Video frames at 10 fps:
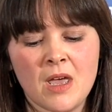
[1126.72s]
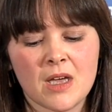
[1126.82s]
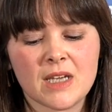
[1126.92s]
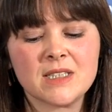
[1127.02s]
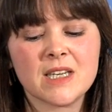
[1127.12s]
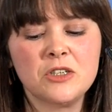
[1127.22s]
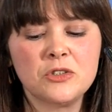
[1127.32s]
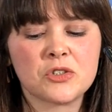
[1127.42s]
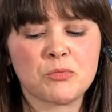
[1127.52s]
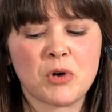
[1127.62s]
It
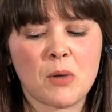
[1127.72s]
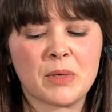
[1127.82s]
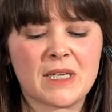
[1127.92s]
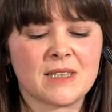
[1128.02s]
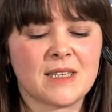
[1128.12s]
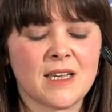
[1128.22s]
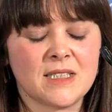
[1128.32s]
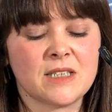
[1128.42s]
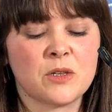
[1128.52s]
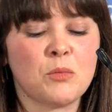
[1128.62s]
continues to propagate the
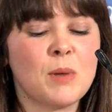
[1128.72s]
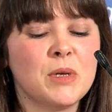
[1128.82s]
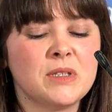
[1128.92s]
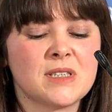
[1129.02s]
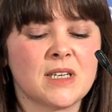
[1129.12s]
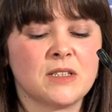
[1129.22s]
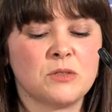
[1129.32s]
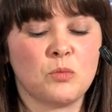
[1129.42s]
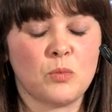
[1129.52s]
idea that women seeking,